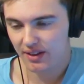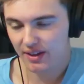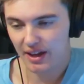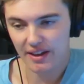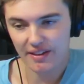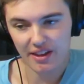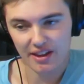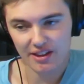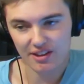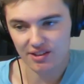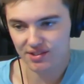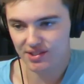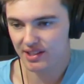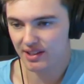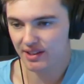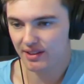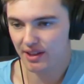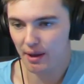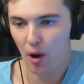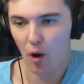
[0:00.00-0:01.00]
Okay,
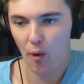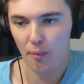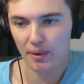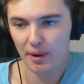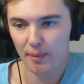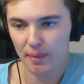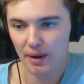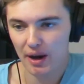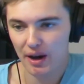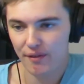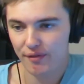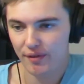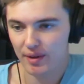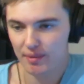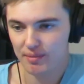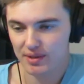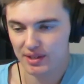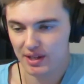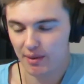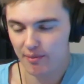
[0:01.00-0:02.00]
they open a path for
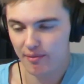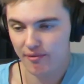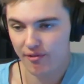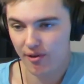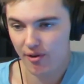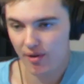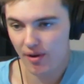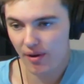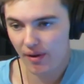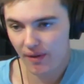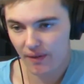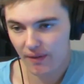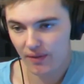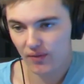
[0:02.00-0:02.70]
him to come through.